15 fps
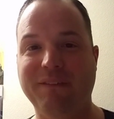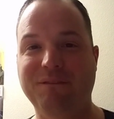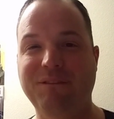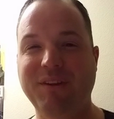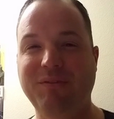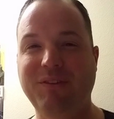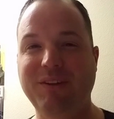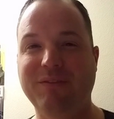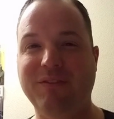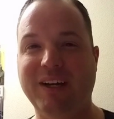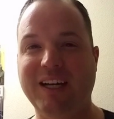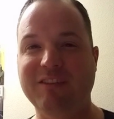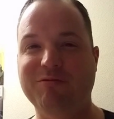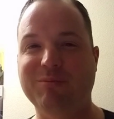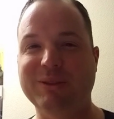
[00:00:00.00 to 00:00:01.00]

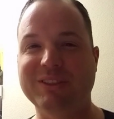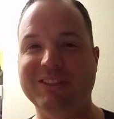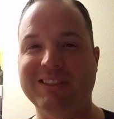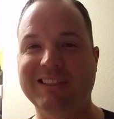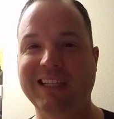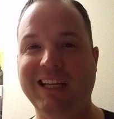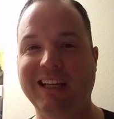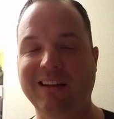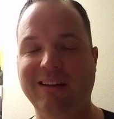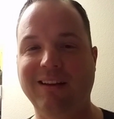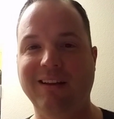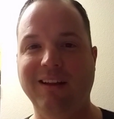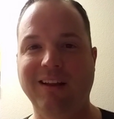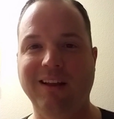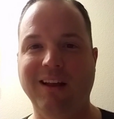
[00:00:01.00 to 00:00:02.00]
55%
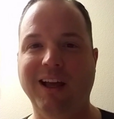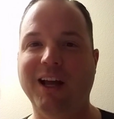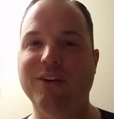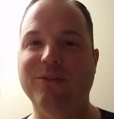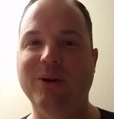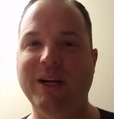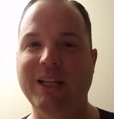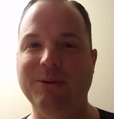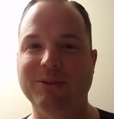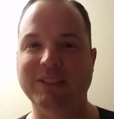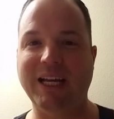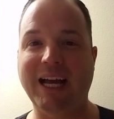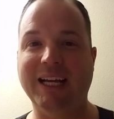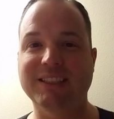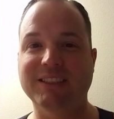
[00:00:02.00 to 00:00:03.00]
of what he was
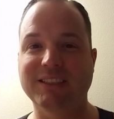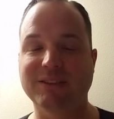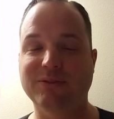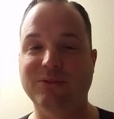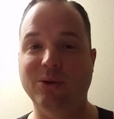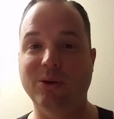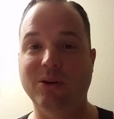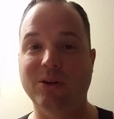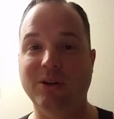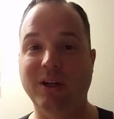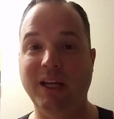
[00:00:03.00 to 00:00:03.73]
asking for.